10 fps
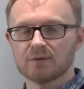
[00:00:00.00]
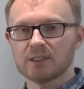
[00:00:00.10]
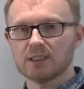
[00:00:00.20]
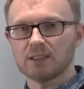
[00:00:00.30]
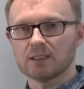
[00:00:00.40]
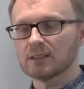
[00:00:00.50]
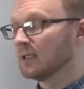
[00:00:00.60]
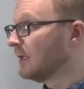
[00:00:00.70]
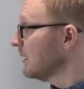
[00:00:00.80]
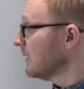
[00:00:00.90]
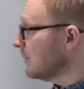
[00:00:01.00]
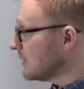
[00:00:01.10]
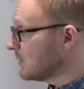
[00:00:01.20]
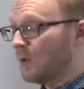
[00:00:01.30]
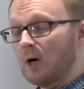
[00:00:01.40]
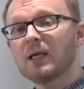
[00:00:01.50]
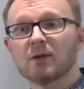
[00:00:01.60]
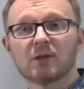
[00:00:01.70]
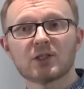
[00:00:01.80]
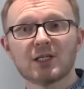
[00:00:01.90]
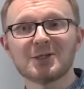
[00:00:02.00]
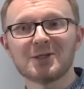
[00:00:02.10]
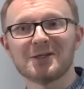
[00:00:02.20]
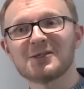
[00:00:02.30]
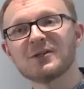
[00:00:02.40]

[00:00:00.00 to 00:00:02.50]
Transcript: of settings, which is why you can change things.